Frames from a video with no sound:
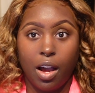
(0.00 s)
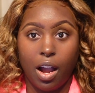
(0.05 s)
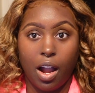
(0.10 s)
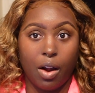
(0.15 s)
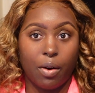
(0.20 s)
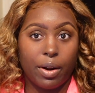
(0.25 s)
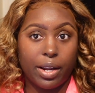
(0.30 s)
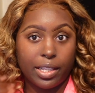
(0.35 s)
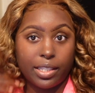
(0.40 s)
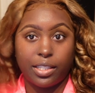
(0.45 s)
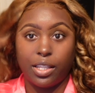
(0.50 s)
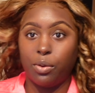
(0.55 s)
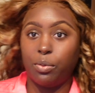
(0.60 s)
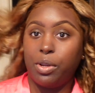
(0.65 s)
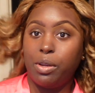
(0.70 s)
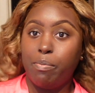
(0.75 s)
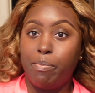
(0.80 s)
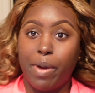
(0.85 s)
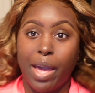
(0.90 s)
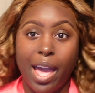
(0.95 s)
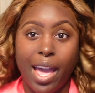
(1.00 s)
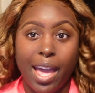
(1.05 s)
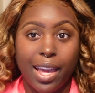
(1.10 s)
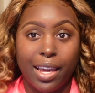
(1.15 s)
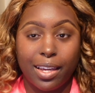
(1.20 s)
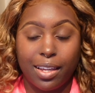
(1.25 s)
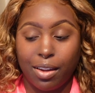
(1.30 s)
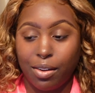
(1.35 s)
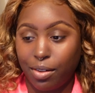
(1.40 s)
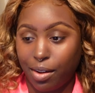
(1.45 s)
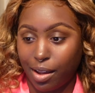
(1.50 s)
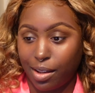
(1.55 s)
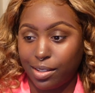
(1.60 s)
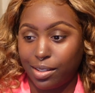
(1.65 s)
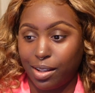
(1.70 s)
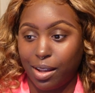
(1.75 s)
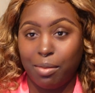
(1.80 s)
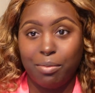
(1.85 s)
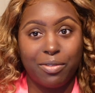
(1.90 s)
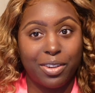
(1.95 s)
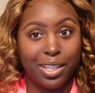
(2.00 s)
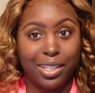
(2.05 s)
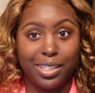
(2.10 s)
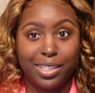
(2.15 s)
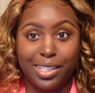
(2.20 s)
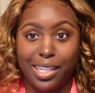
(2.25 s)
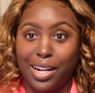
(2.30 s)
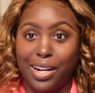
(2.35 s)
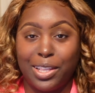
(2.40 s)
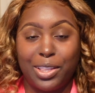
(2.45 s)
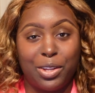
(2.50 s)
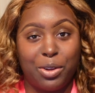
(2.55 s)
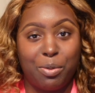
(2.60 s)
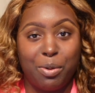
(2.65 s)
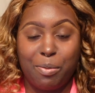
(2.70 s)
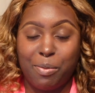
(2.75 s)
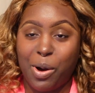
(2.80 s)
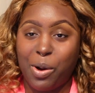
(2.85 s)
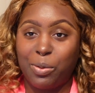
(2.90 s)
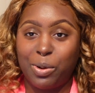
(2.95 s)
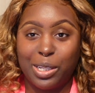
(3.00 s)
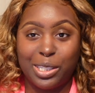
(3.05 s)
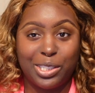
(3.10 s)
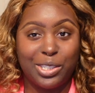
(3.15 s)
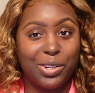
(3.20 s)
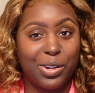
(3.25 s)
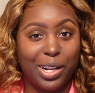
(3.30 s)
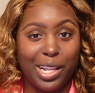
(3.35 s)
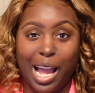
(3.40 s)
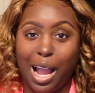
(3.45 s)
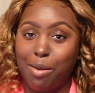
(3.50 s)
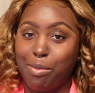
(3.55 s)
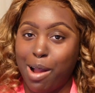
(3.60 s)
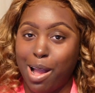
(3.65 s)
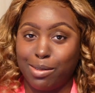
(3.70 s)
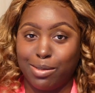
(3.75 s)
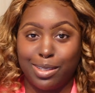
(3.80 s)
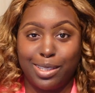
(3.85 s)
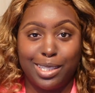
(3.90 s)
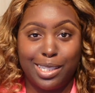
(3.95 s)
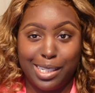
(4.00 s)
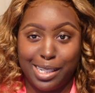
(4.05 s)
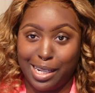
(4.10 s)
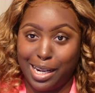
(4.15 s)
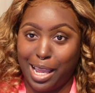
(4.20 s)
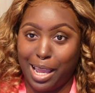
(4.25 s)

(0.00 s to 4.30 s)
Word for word: All right, so we back. Okay, so I'm feeling this hair a little bit more because you know the eyebrows is done